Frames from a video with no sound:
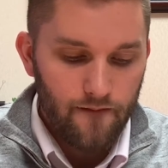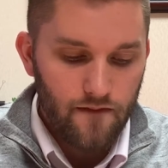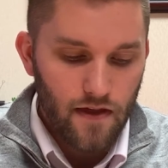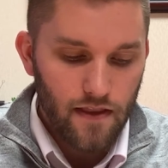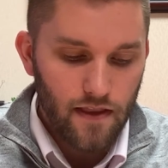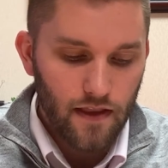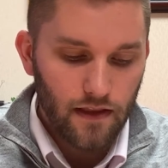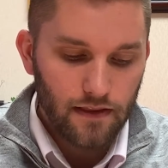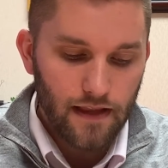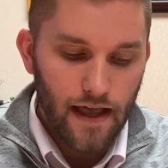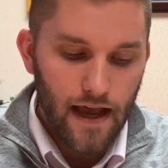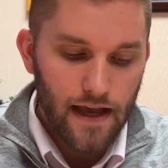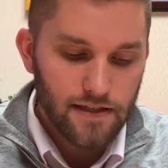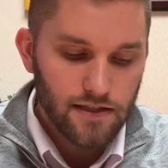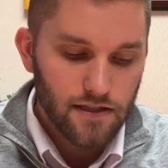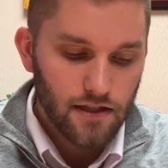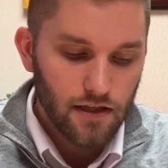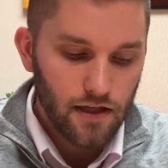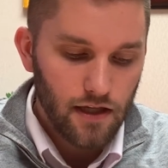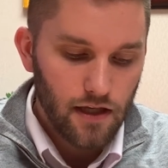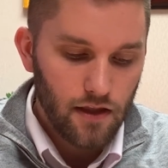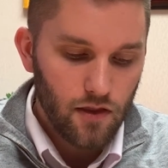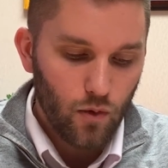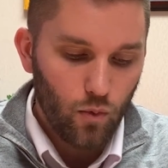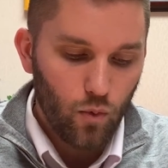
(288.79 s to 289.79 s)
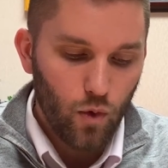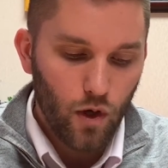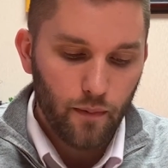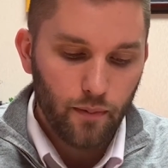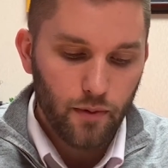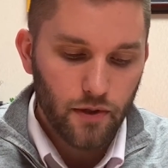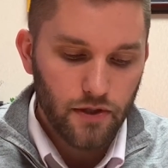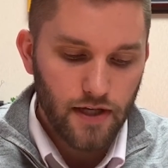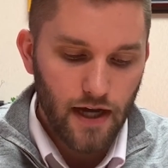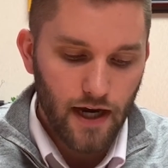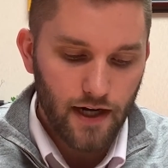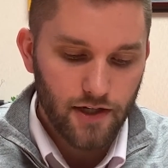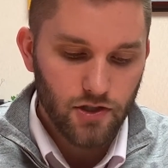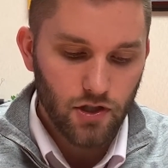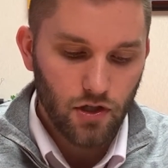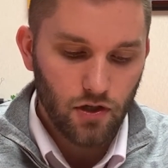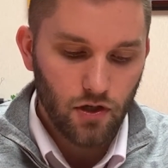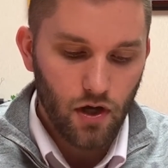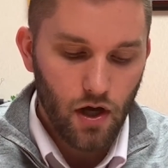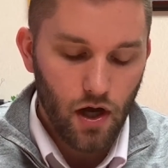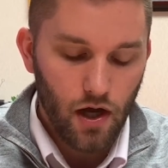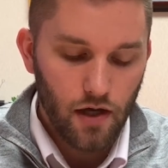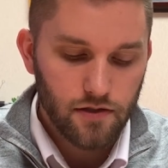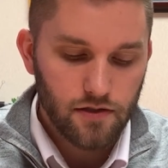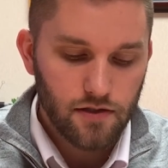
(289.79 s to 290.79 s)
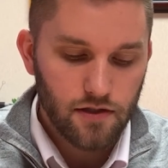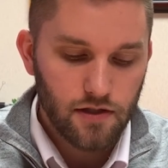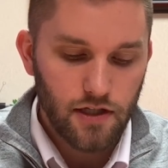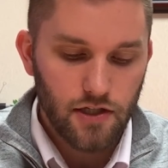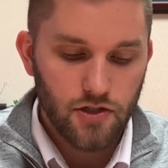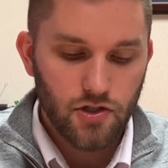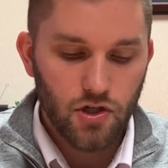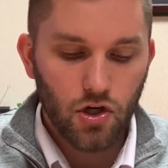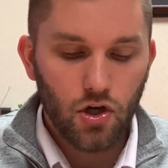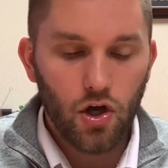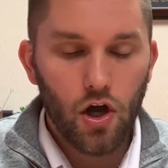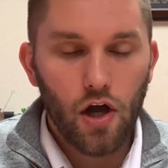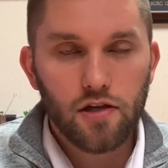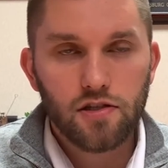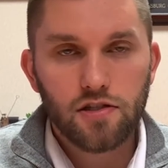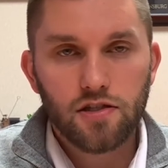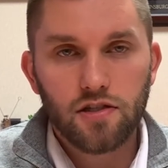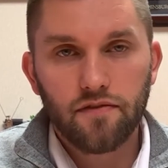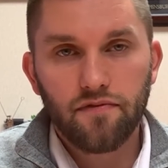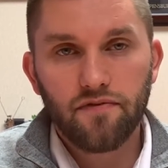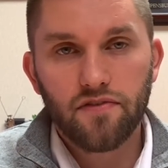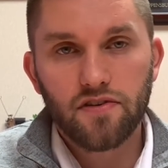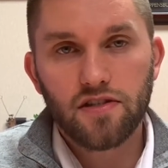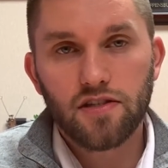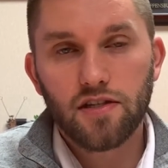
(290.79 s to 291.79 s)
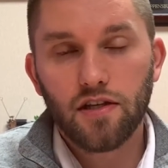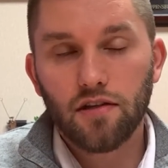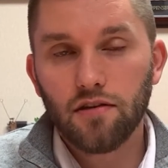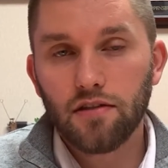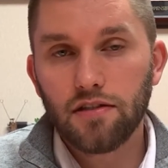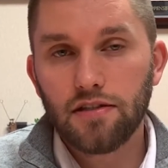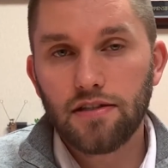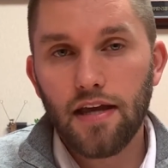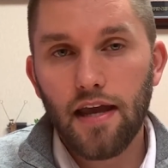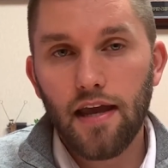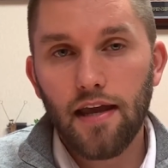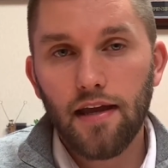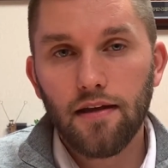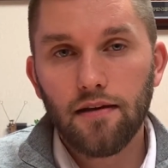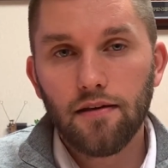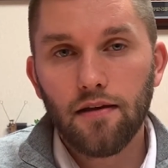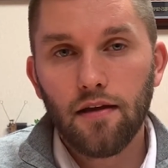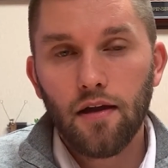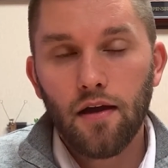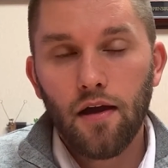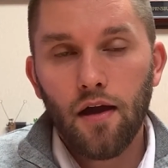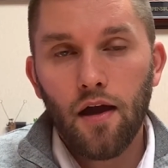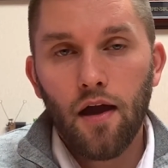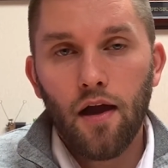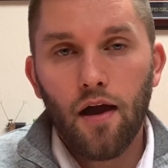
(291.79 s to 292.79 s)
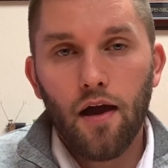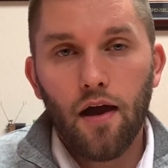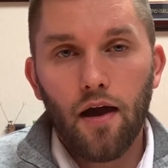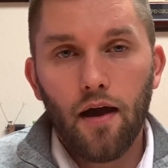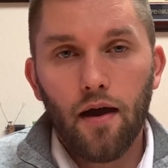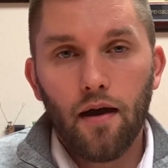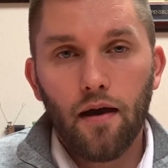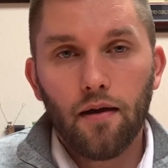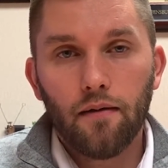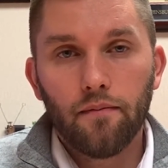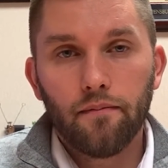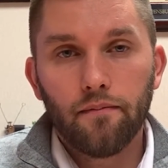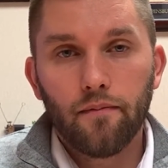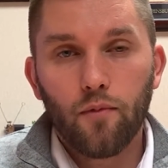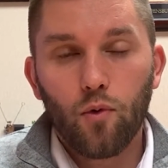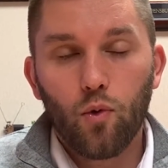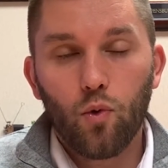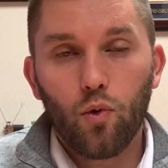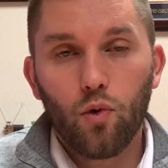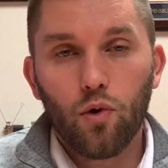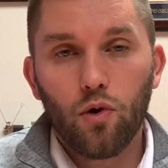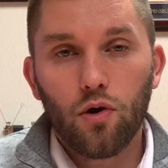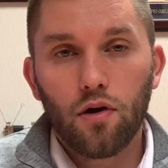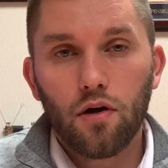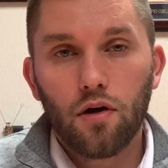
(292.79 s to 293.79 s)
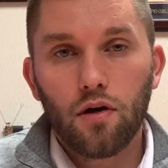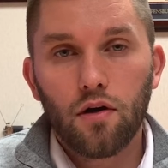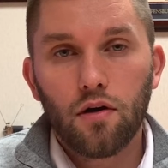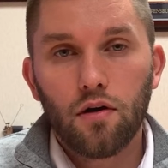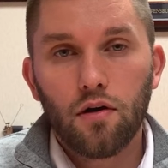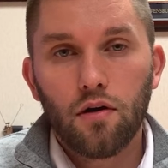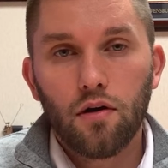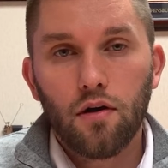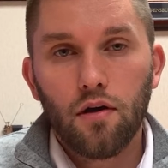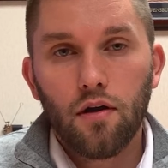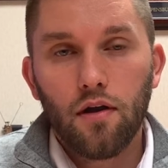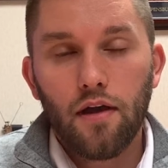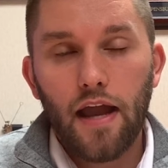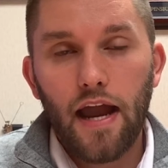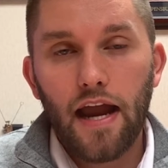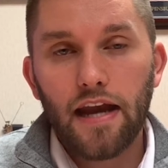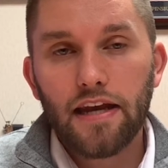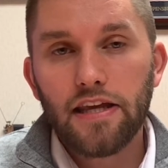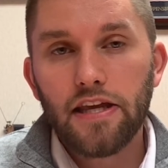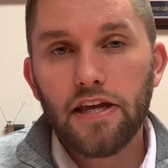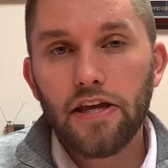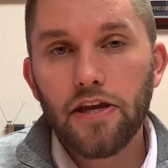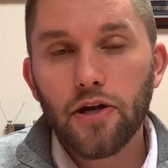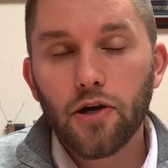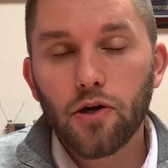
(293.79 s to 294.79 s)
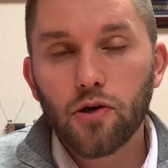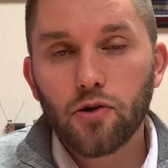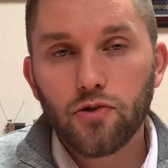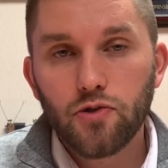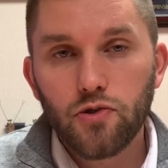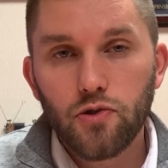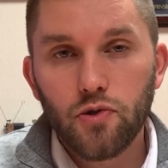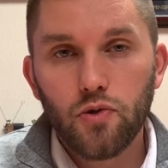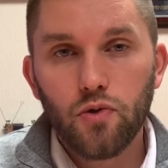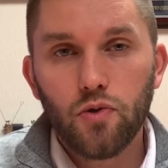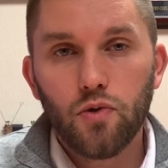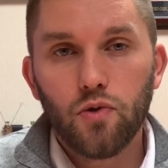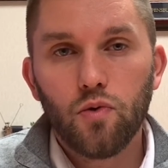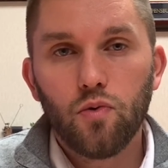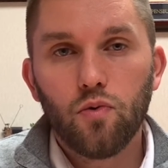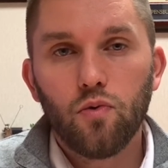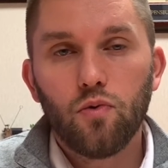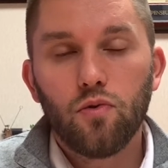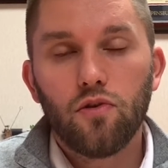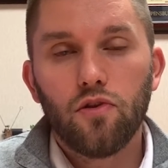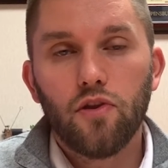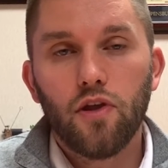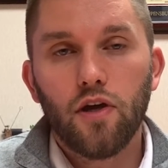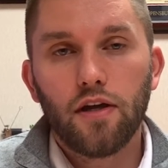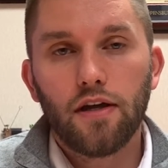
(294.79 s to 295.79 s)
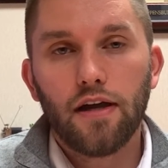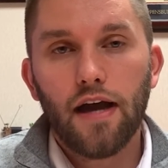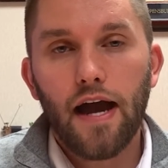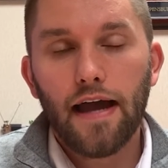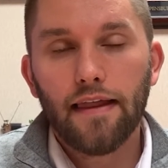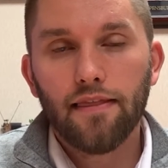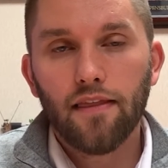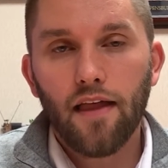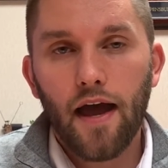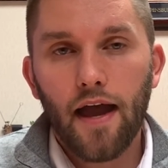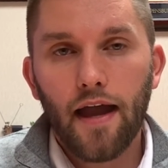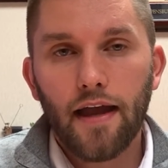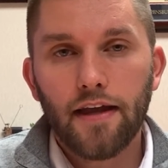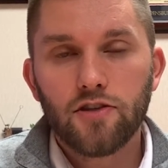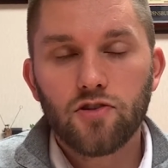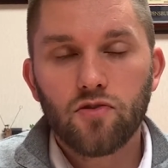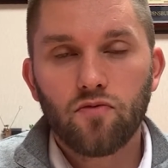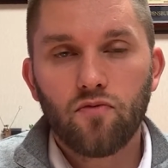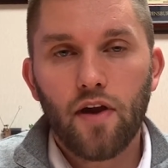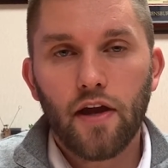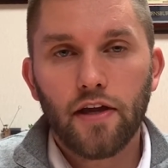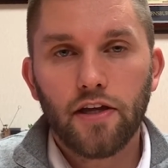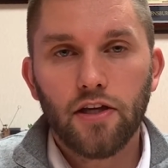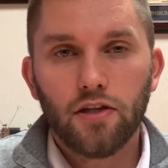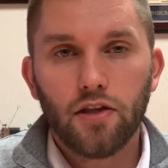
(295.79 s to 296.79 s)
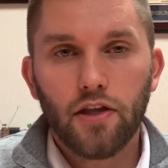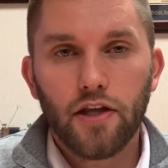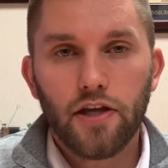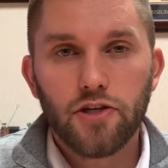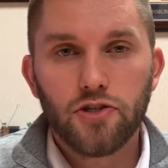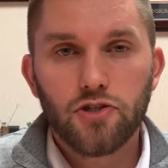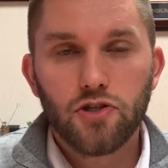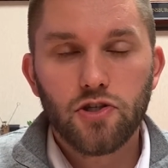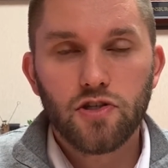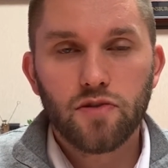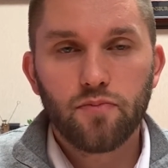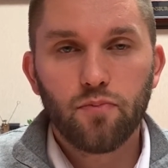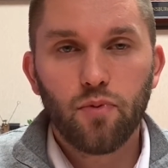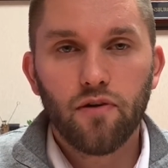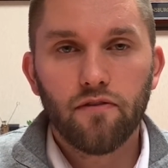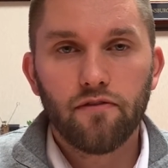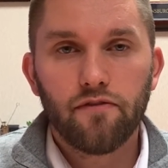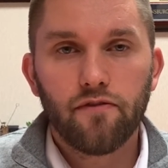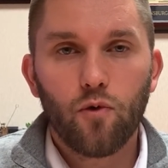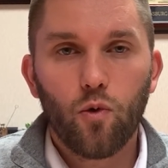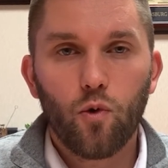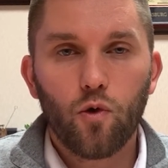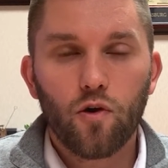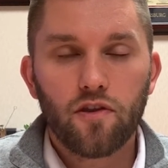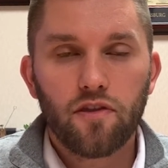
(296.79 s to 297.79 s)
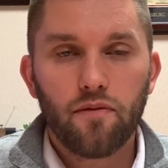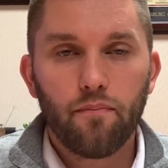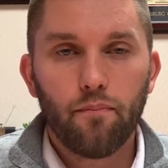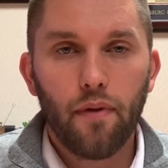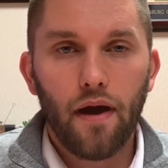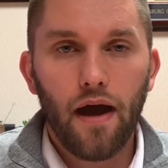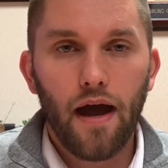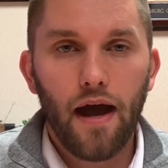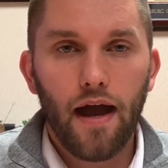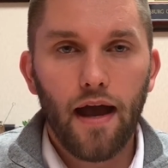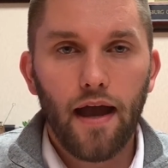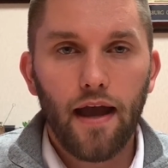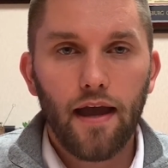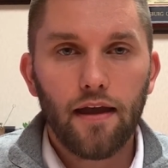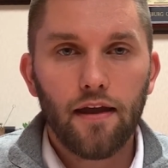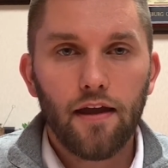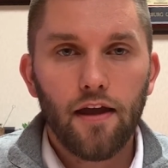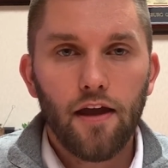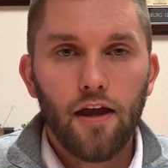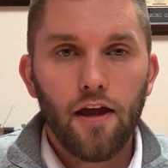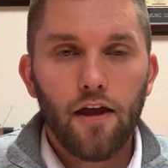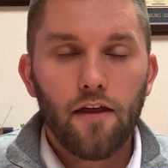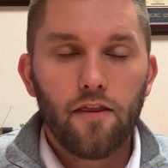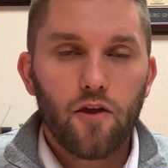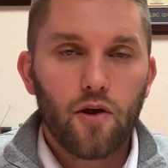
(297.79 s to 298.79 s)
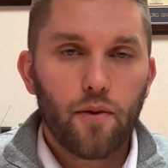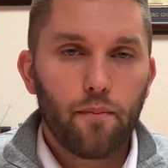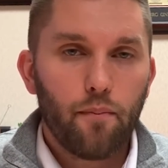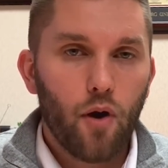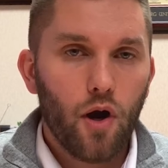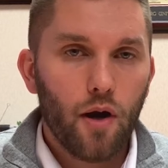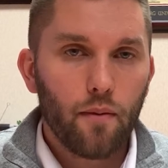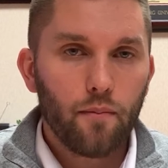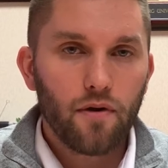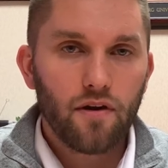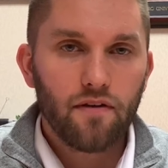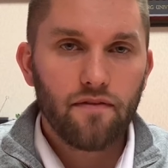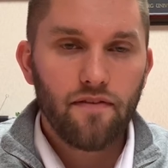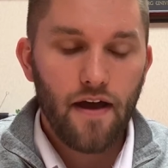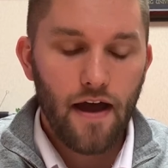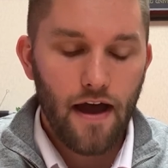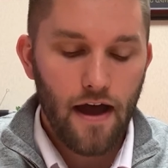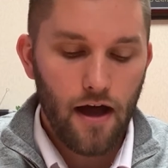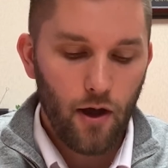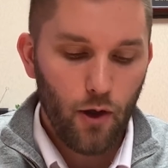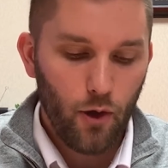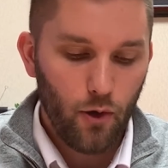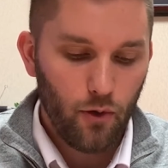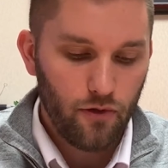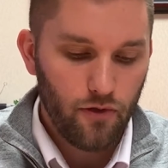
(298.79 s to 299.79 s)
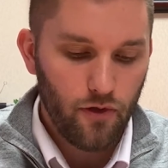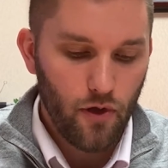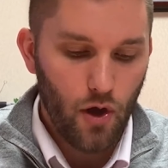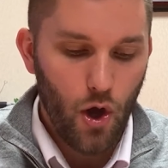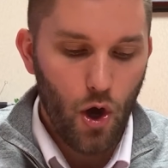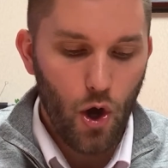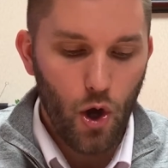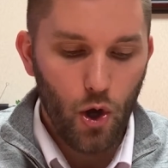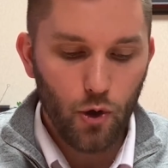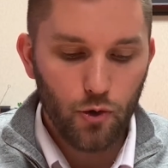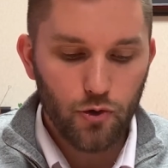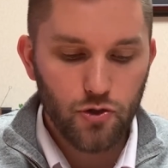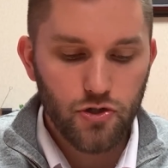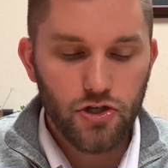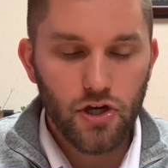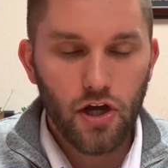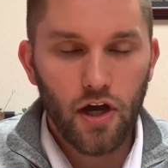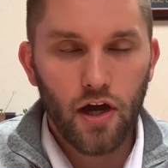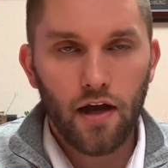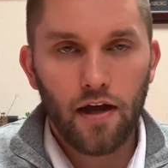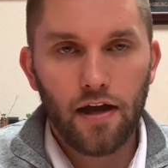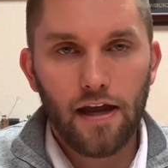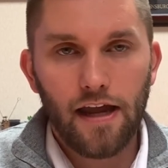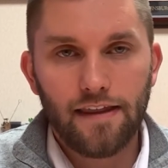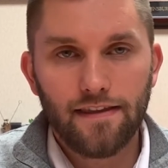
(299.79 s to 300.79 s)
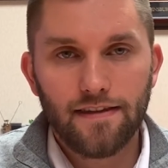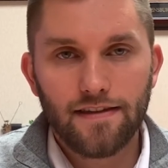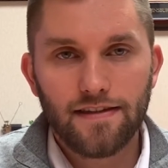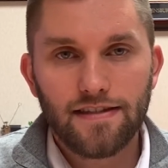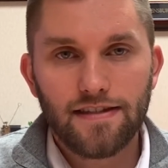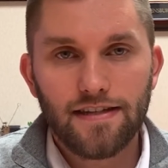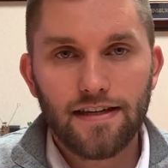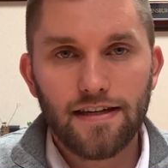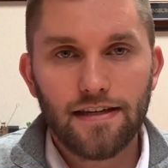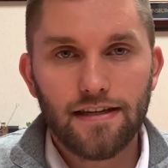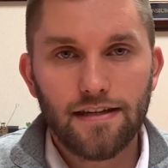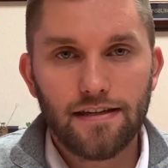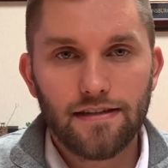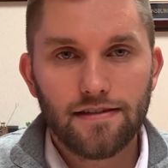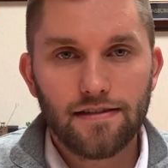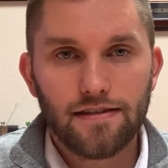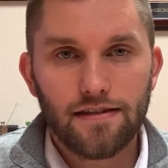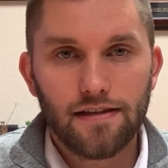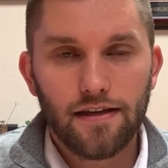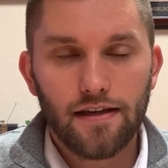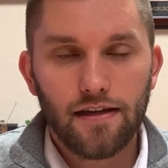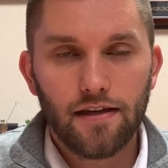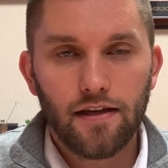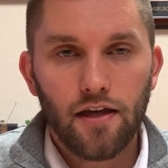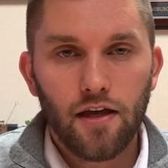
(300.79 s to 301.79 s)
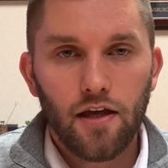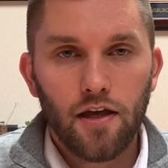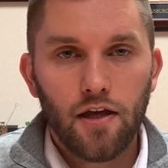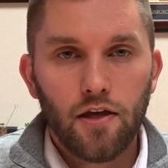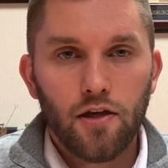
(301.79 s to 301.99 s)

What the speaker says: And then lastly, the work protection costs. These are costs to facilitate or adhere to the guidelines and regulations put forth by the Department of Health, OSHA, and the CDC.